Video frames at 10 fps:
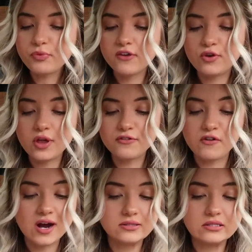If you like
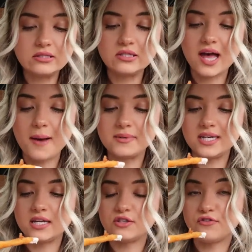fries, this is the
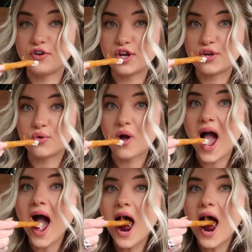appetizer for you.